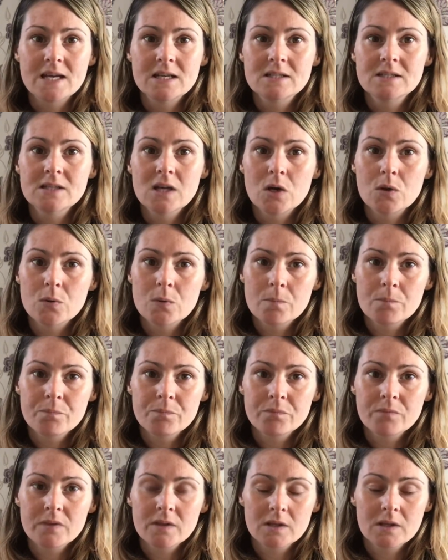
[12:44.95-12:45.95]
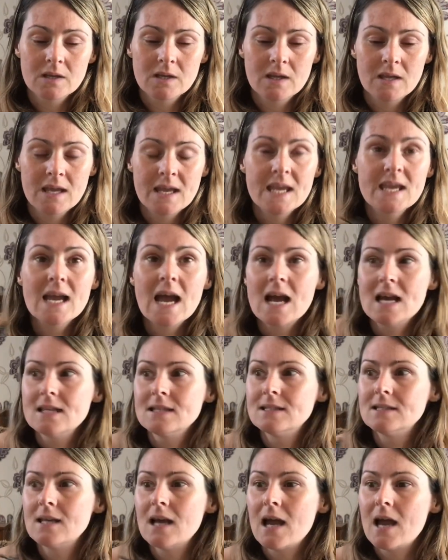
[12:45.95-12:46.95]
So he
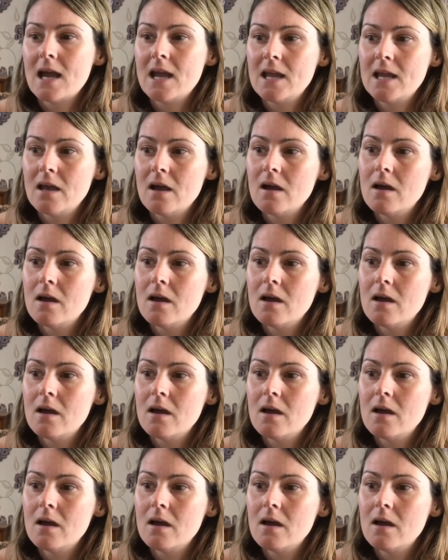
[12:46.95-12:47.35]
has a